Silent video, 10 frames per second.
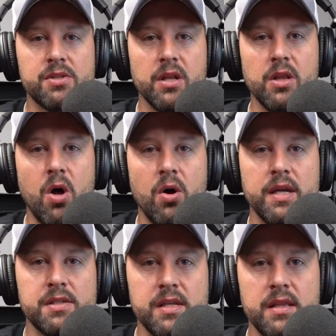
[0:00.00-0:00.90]
the
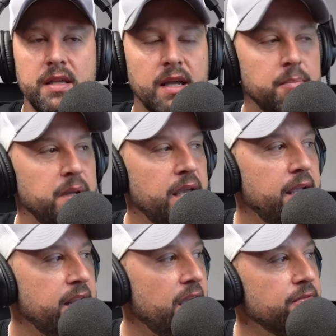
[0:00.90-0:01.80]
longest in the
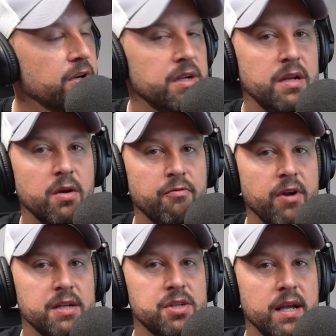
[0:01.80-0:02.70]
NBA to ever, you know,
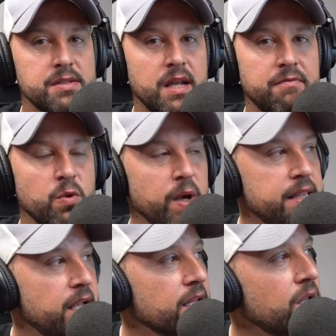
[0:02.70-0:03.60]
franchise to have to wait that